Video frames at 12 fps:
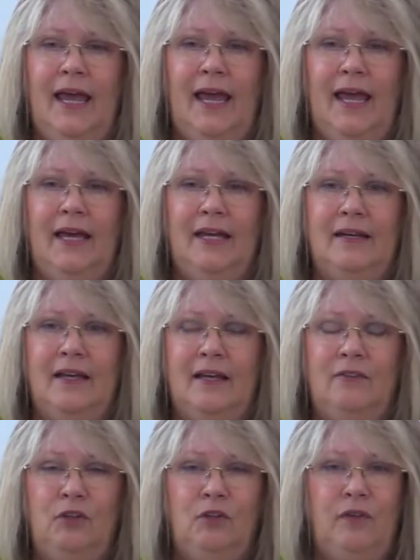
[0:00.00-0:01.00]
And
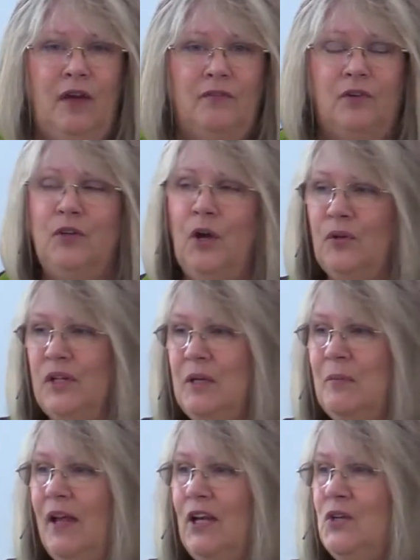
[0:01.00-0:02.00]
if you've ever known
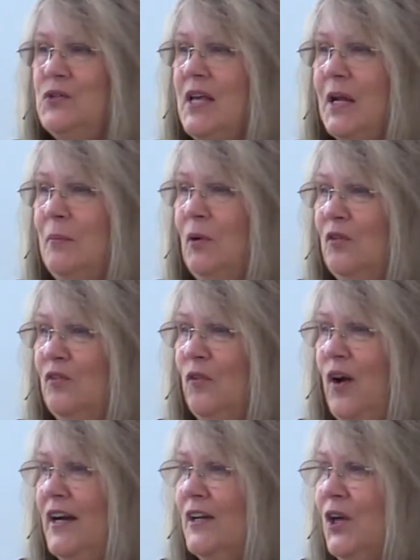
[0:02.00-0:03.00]
anybody who's had a
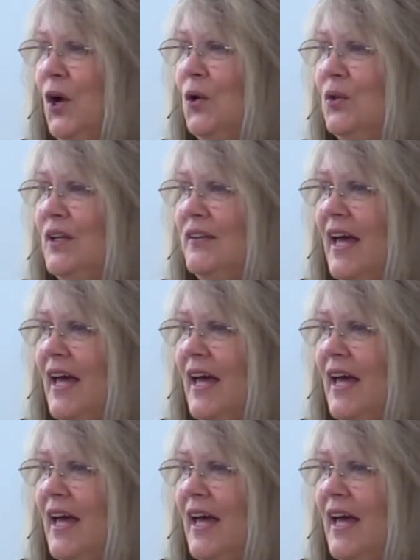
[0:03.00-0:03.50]
perforated colon,